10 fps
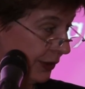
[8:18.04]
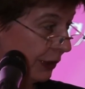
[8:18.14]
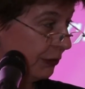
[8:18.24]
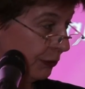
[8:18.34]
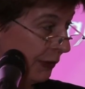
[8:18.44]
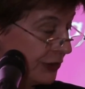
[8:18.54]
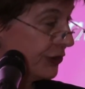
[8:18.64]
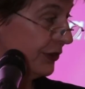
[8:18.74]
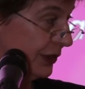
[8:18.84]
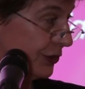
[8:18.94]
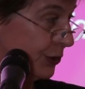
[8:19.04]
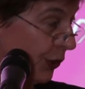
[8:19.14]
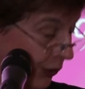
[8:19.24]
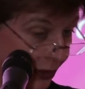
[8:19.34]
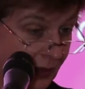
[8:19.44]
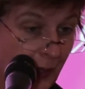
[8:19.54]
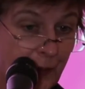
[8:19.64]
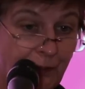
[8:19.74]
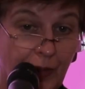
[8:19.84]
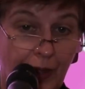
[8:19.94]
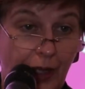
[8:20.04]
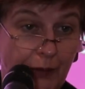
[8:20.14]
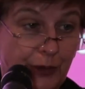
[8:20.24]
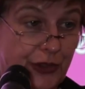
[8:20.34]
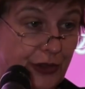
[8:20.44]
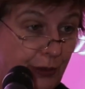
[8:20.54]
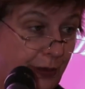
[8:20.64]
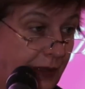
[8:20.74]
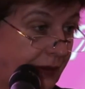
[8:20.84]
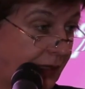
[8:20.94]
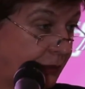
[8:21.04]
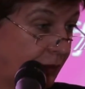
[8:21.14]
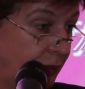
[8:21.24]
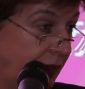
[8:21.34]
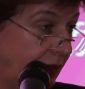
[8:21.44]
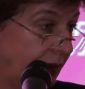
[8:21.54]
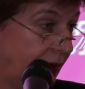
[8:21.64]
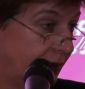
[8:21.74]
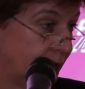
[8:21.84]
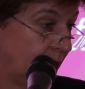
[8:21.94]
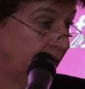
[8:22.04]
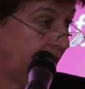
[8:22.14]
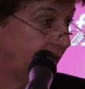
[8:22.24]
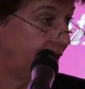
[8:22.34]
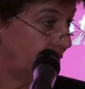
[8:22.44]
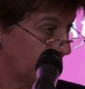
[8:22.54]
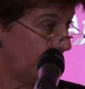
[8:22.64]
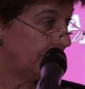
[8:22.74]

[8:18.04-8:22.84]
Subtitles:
I will mention this to her. I'm not sure whether that will mean that there will be any follow-up,